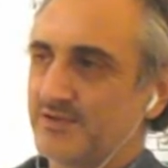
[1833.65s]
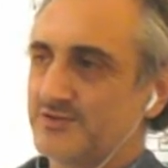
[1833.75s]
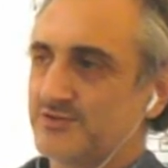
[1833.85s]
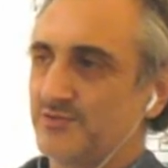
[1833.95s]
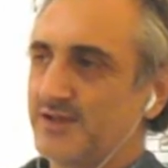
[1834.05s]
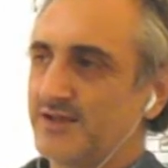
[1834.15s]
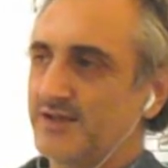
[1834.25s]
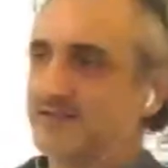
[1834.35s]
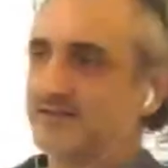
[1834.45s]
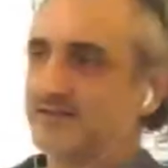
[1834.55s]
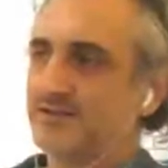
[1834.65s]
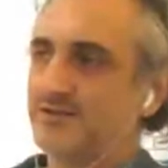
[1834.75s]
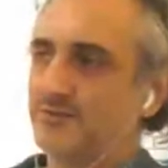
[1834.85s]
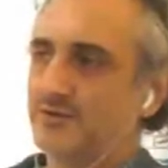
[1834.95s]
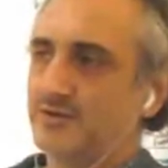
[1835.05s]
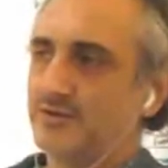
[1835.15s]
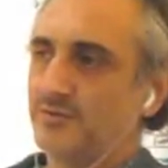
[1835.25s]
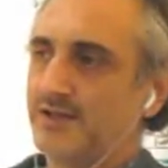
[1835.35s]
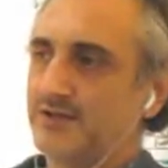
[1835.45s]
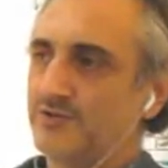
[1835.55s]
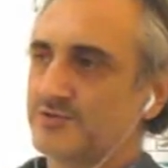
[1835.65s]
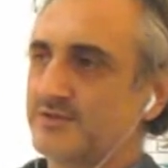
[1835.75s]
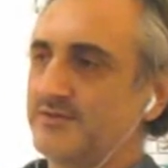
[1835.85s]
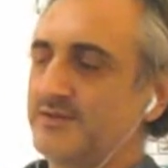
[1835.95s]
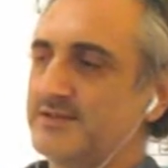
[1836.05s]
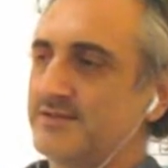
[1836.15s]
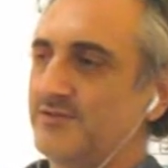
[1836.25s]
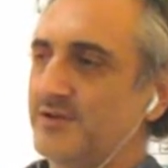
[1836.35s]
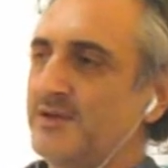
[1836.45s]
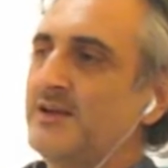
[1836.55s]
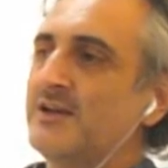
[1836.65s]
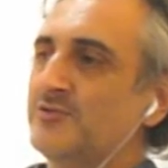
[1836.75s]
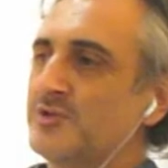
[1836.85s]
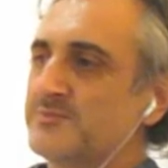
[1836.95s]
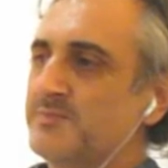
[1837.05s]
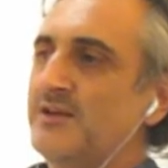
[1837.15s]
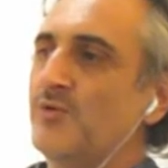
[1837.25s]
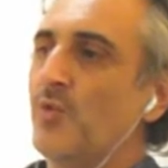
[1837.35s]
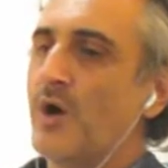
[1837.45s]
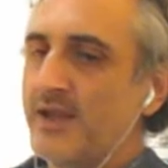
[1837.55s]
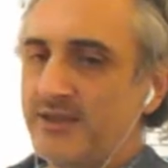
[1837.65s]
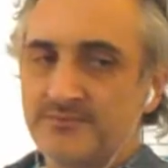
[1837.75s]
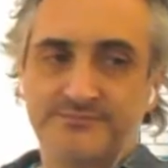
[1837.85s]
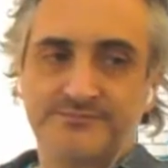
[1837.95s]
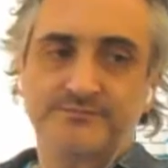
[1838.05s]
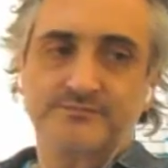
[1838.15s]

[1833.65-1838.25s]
Okay, so we can use this theorem to explain why